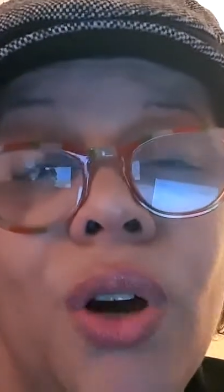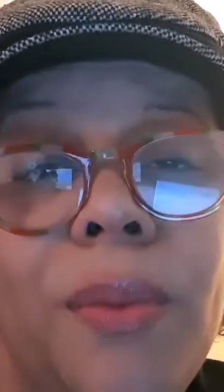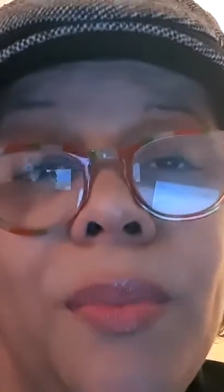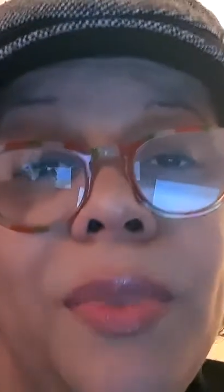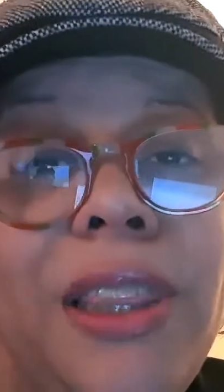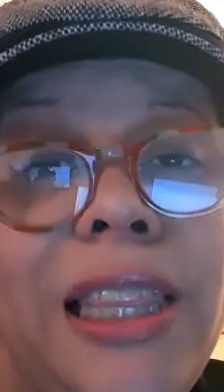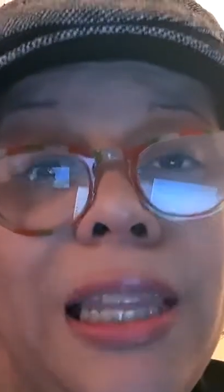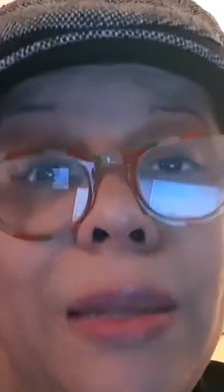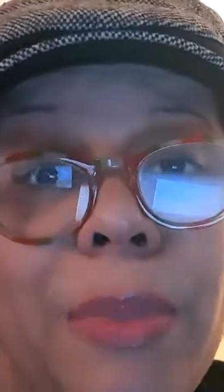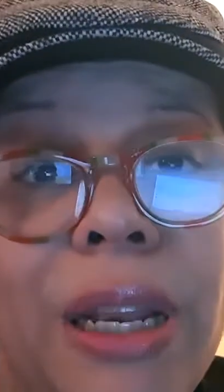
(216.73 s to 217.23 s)

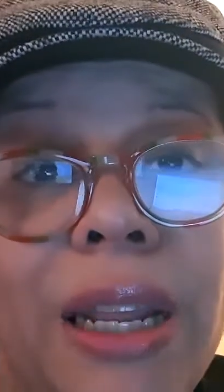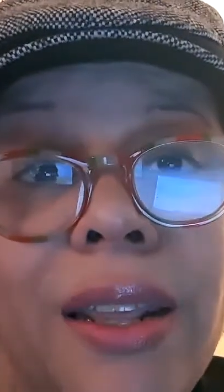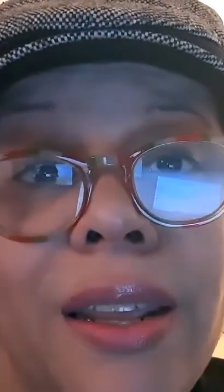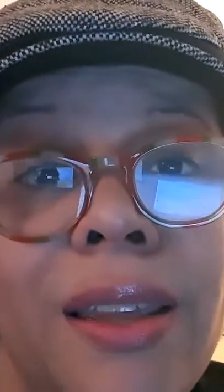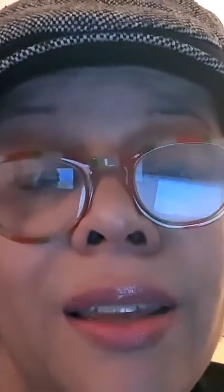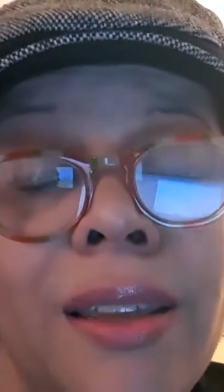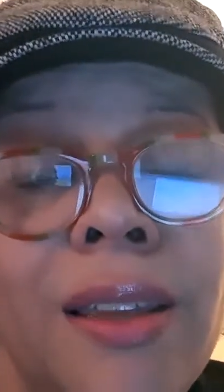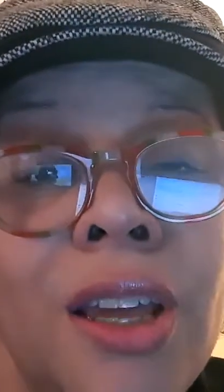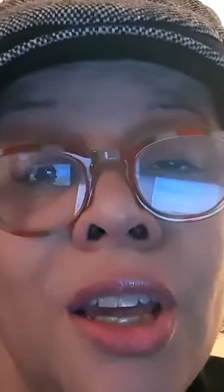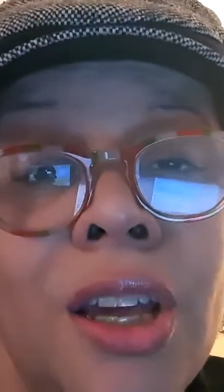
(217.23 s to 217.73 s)

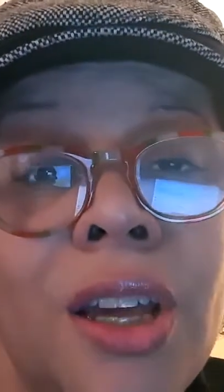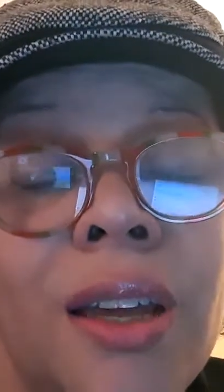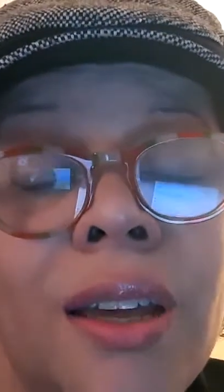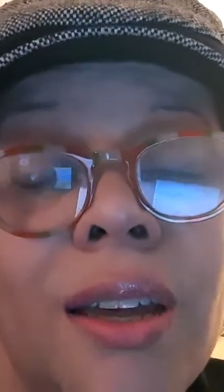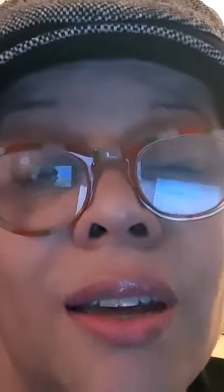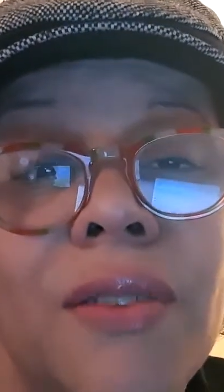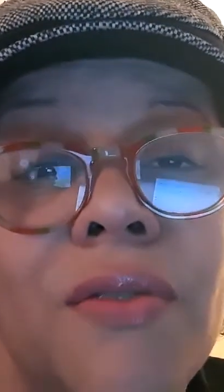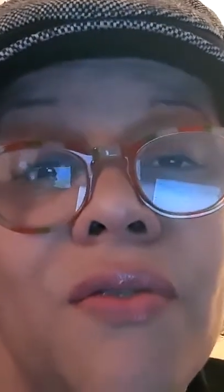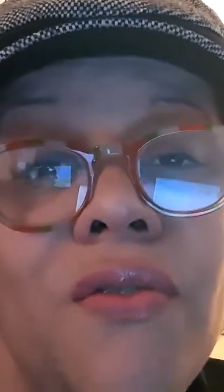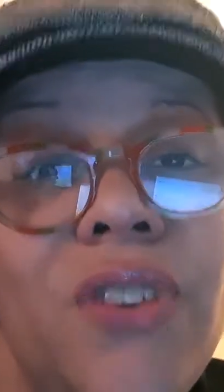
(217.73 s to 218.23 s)
limiting
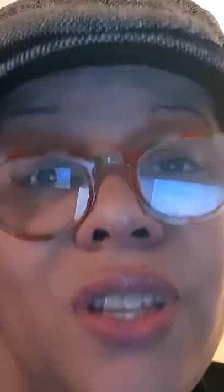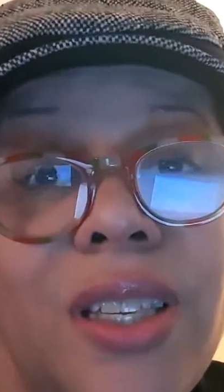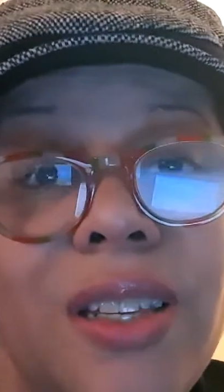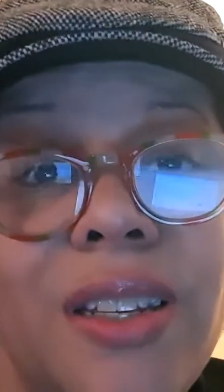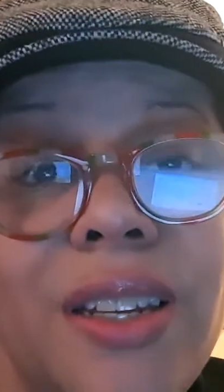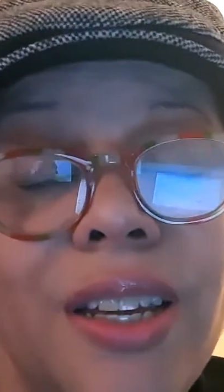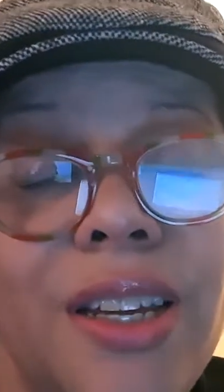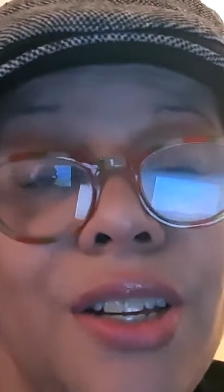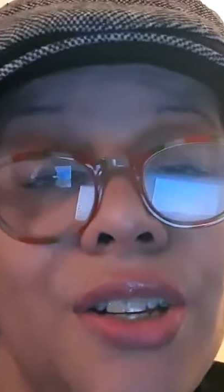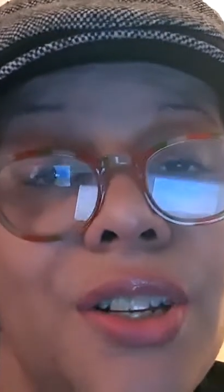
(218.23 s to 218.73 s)

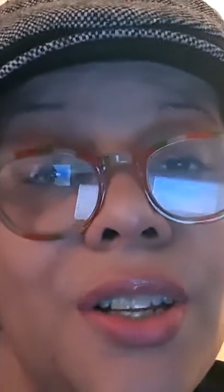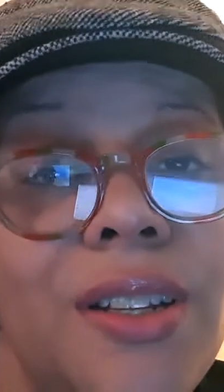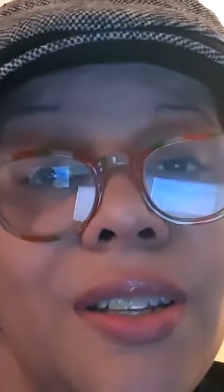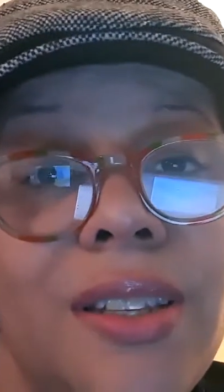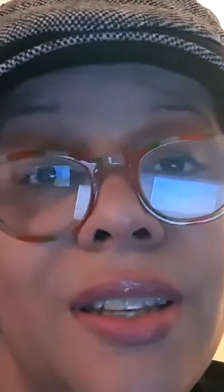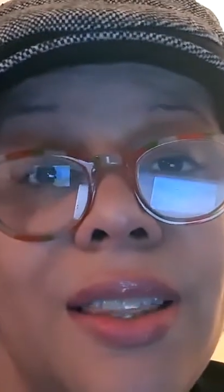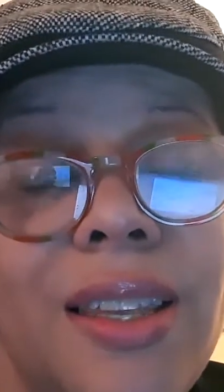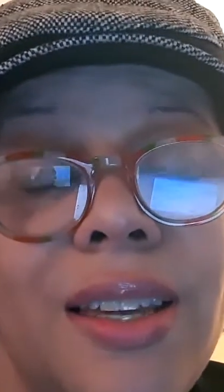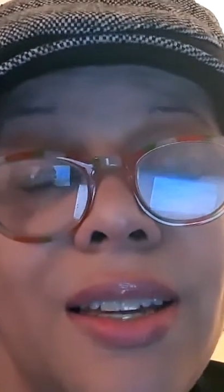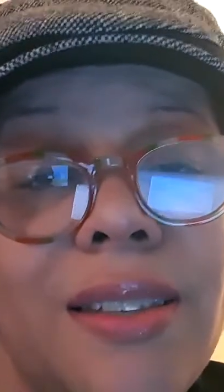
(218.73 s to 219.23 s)
visitations
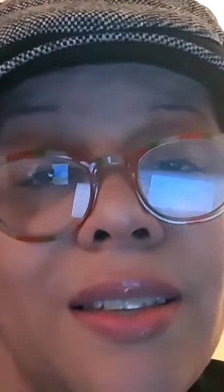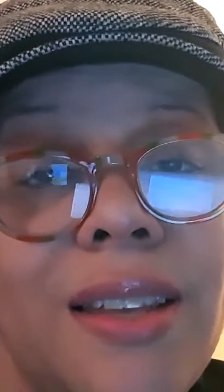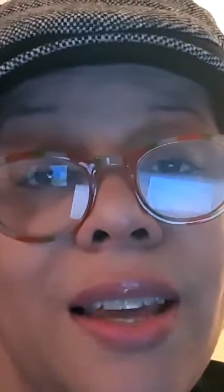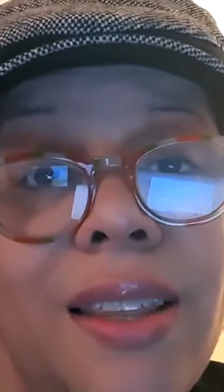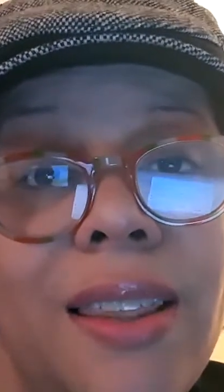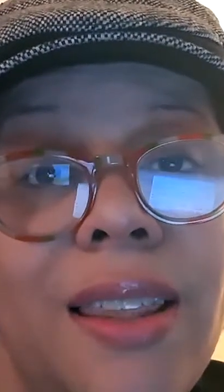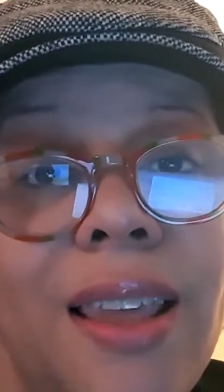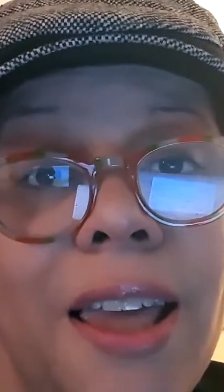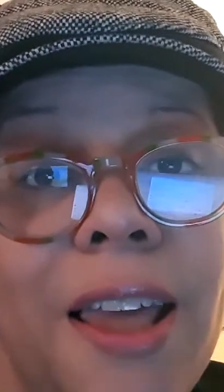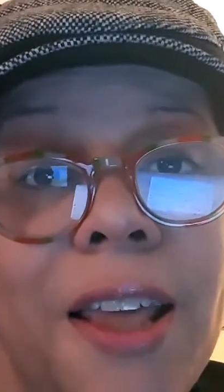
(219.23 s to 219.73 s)
and things
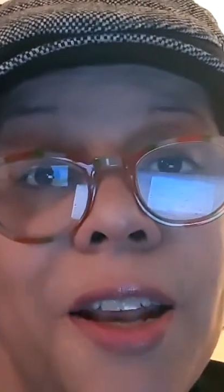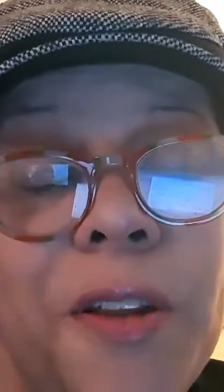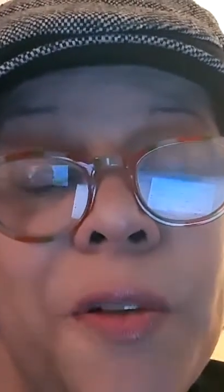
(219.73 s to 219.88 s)
like that.